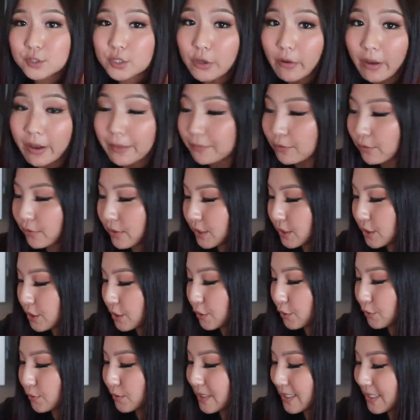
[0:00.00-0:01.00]
So I'm going
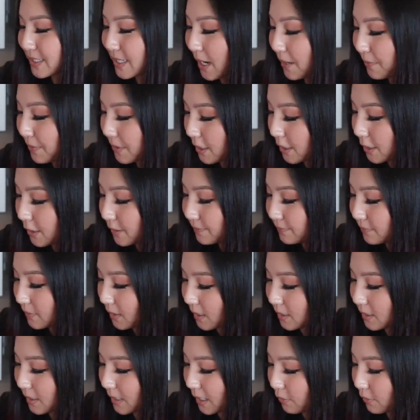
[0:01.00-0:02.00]
to stop here,
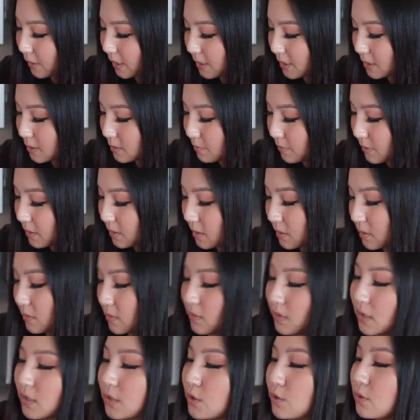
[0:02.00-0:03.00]
and now I can split
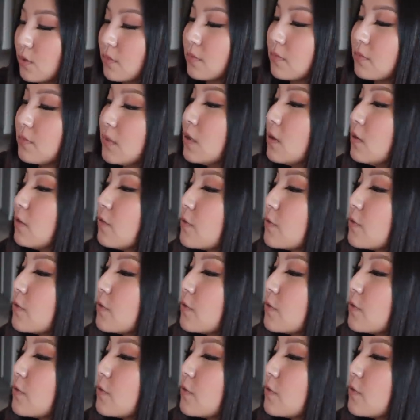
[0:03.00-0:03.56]
this into a meal